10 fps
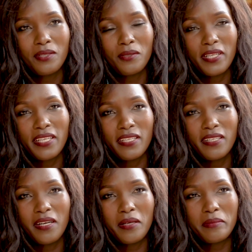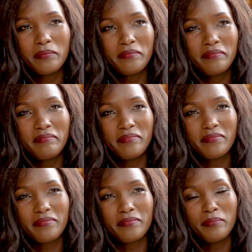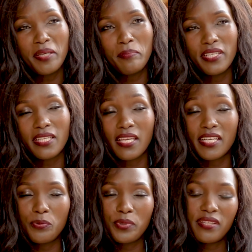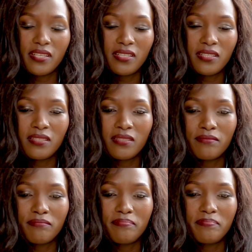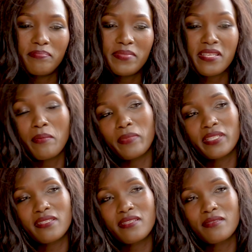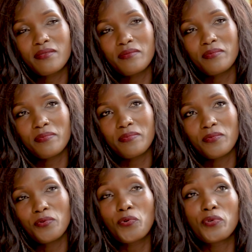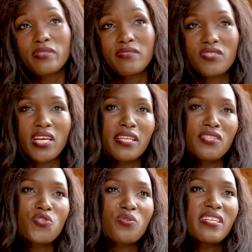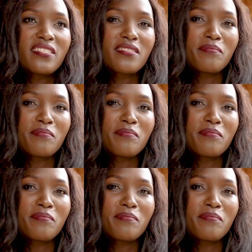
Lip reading: Okay, maybe in line with someone who could challenge you that